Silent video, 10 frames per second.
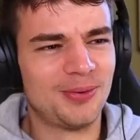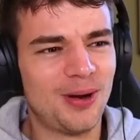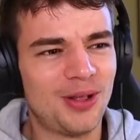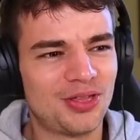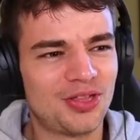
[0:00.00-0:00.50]

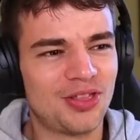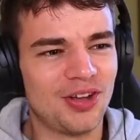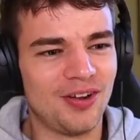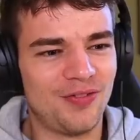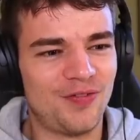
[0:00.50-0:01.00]
What
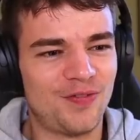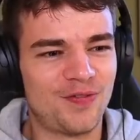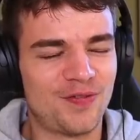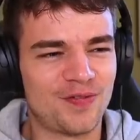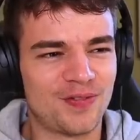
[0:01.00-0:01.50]
the
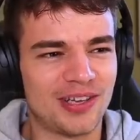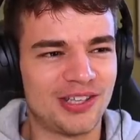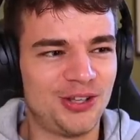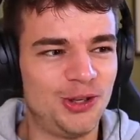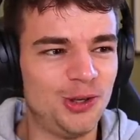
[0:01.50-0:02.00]
f... A
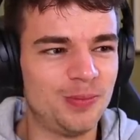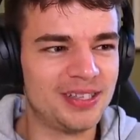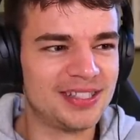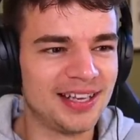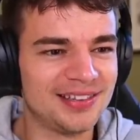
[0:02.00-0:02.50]

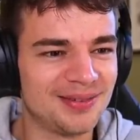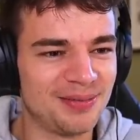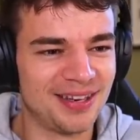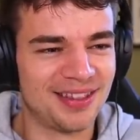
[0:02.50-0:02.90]
human centipede